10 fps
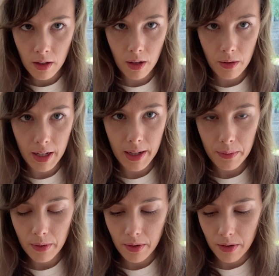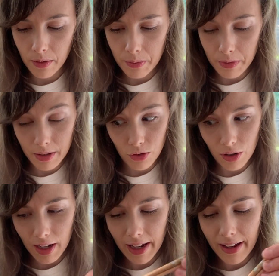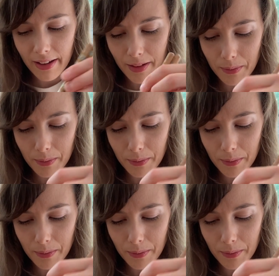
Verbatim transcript: Okay, so I'm gonna try it.